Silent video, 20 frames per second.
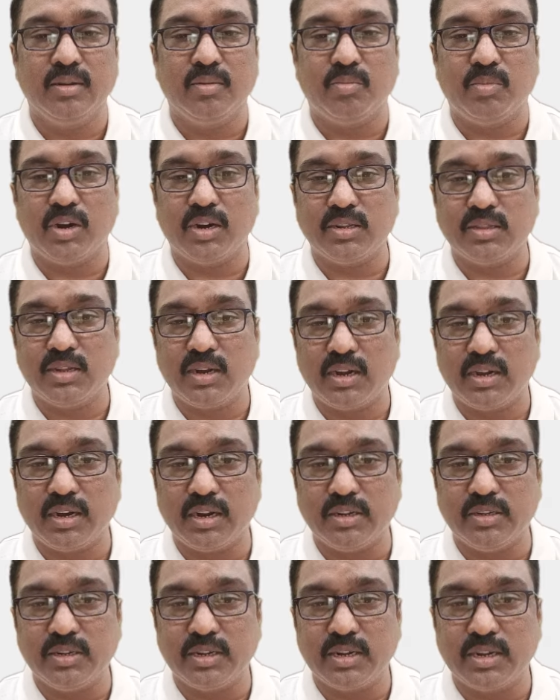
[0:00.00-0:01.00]
but that
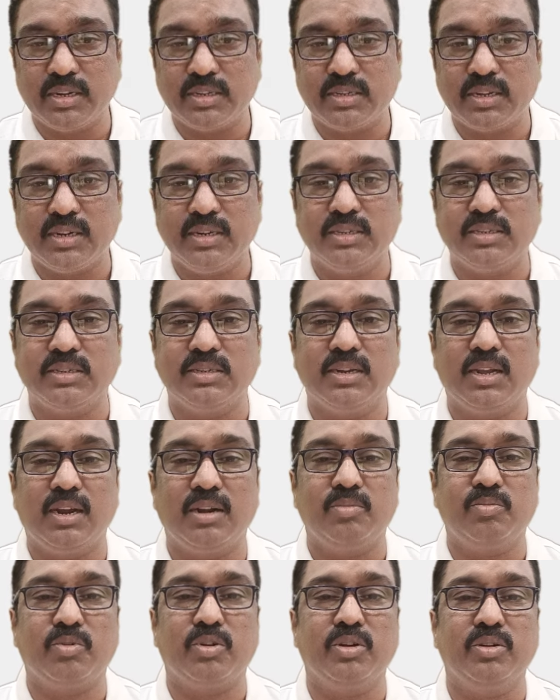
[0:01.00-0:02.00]
education is not
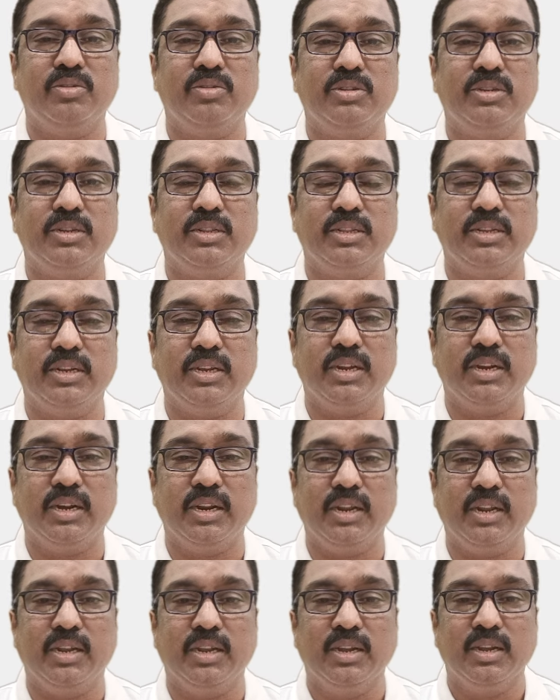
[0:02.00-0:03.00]
producing the
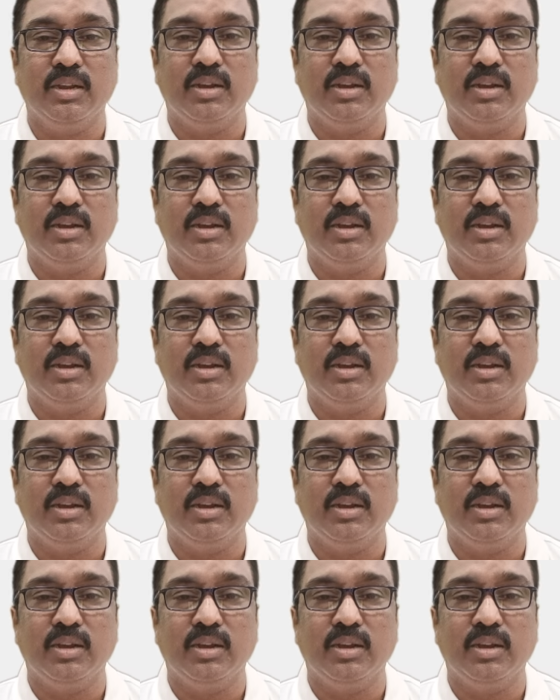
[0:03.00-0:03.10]
any